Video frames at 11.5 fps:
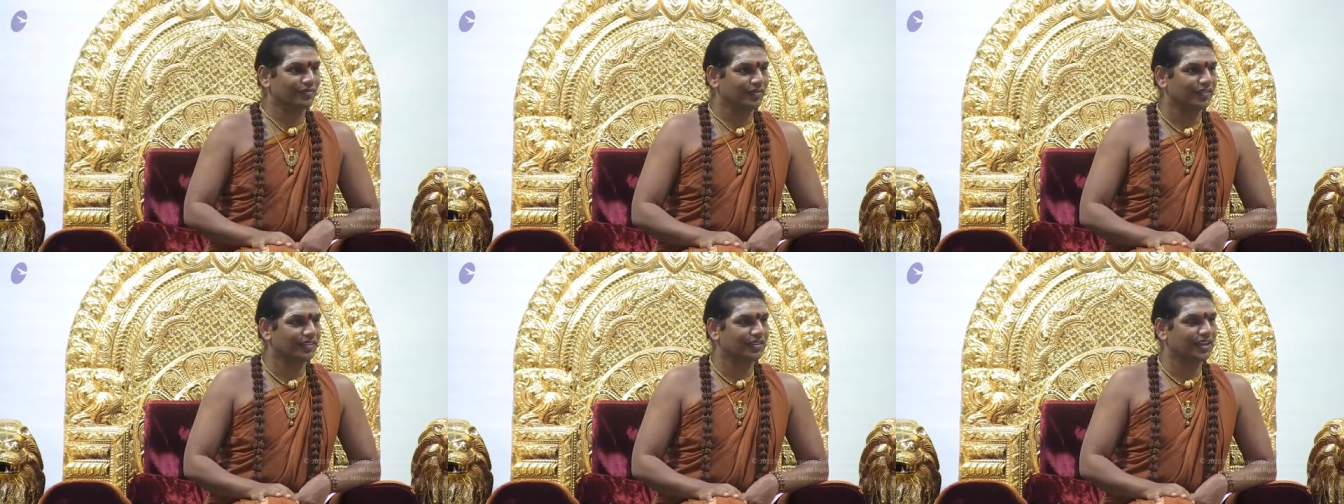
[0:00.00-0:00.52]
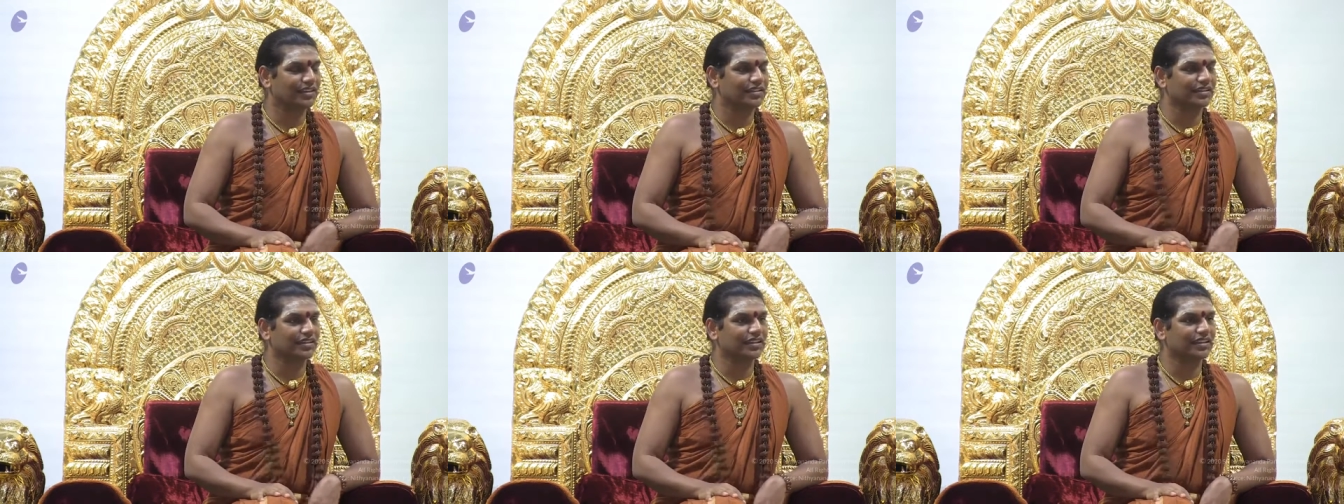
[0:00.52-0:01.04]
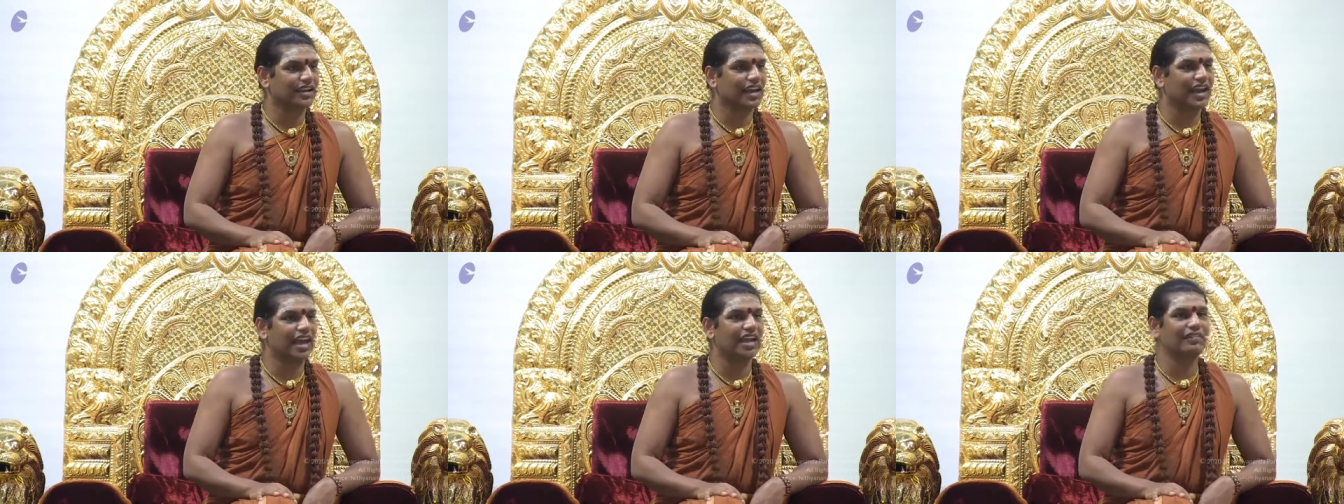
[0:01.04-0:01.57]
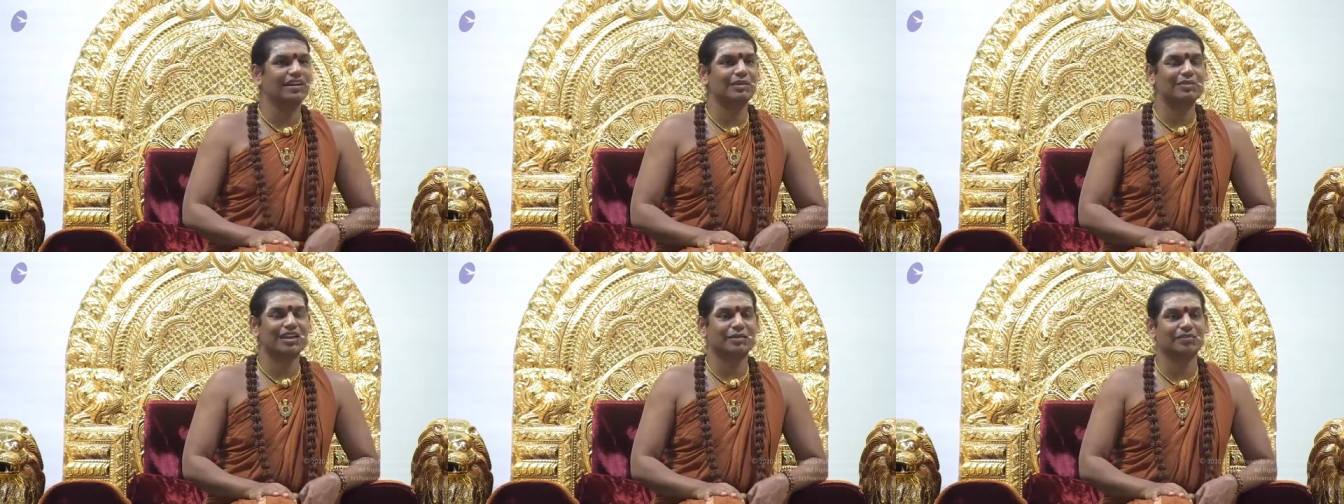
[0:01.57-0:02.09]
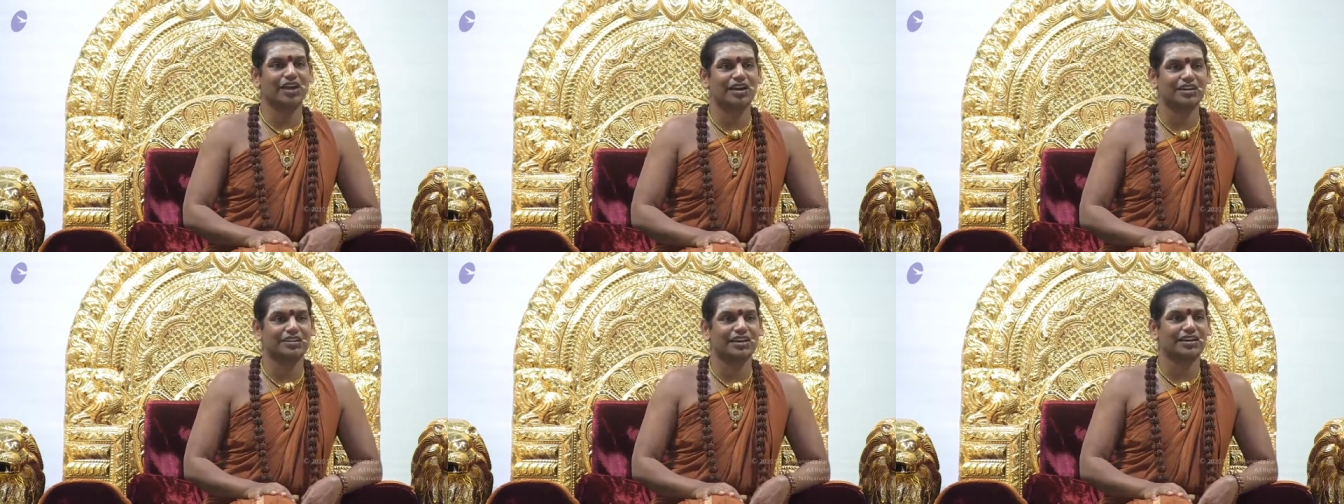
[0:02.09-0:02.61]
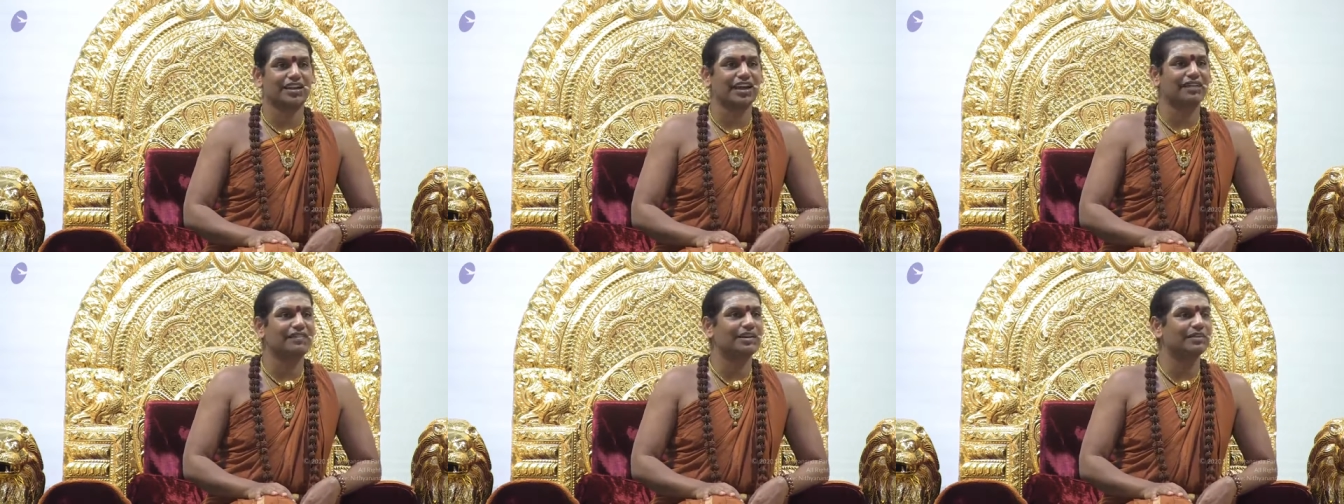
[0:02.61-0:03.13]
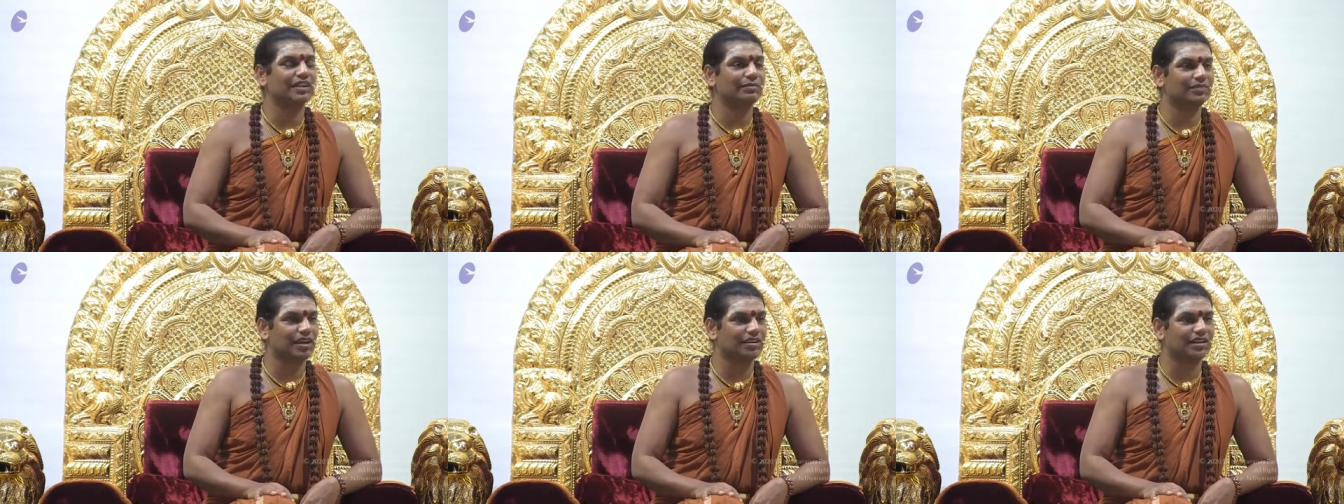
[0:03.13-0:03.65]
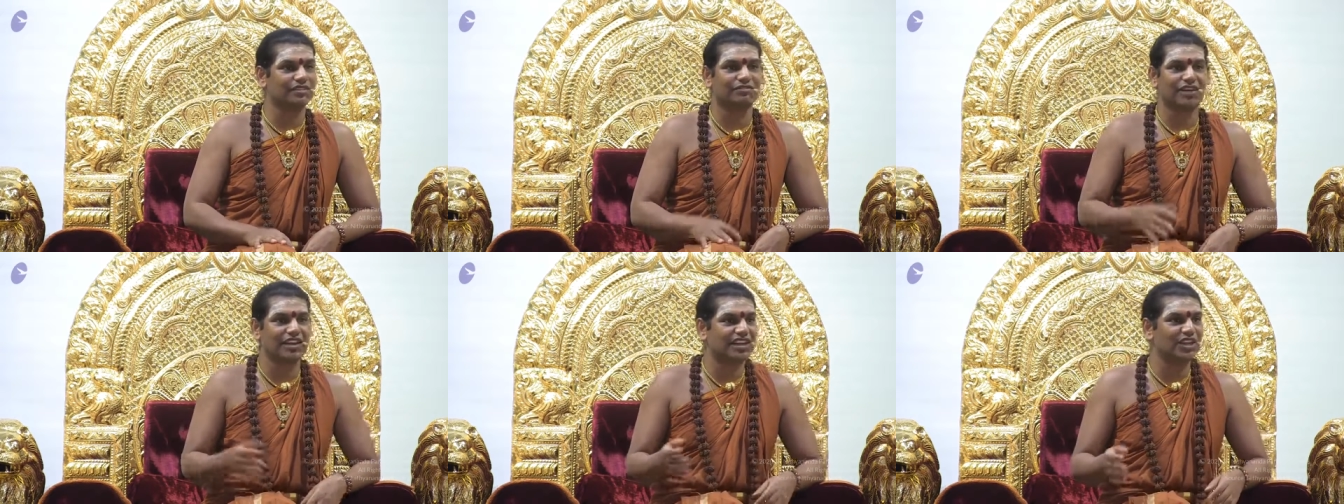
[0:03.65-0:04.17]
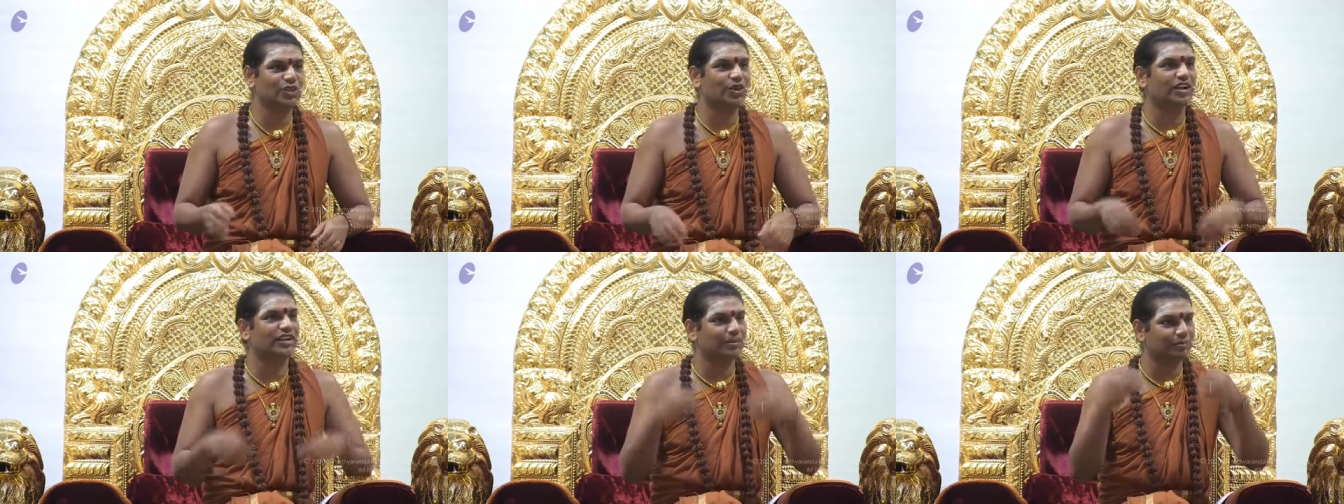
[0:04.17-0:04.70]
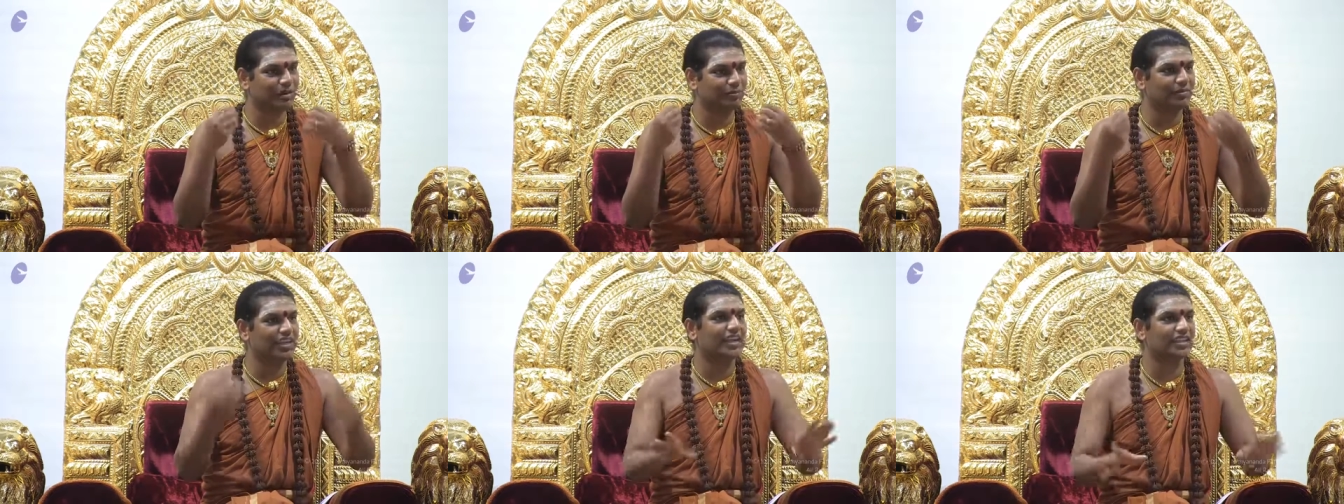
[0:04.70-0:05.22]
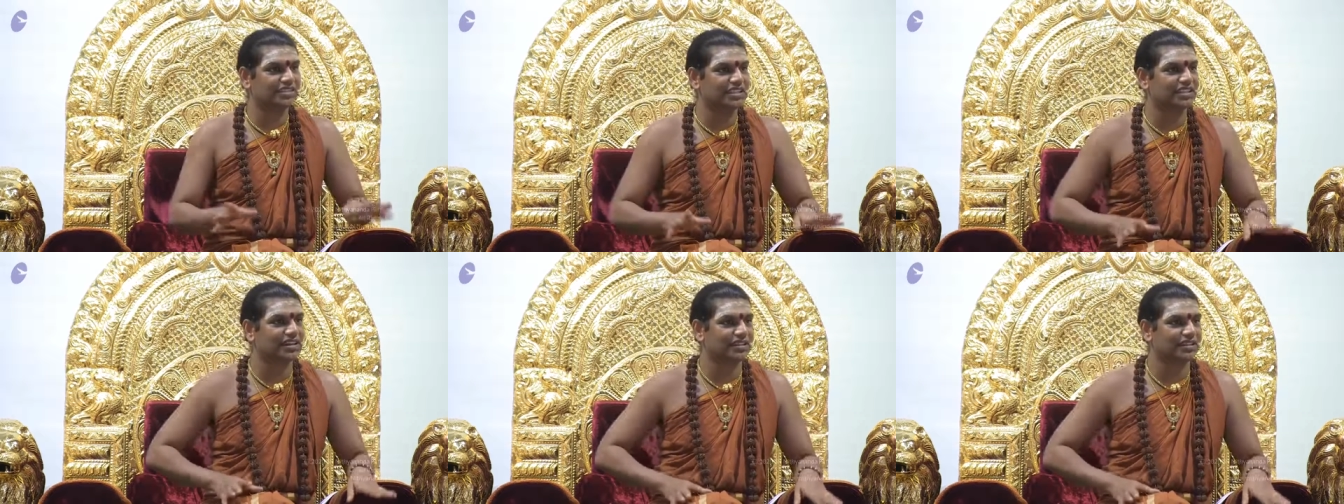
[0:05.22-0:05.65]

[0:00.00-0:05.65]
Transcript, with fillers: that I will become doctor, I will become doctor, finally you ended up in being engineer.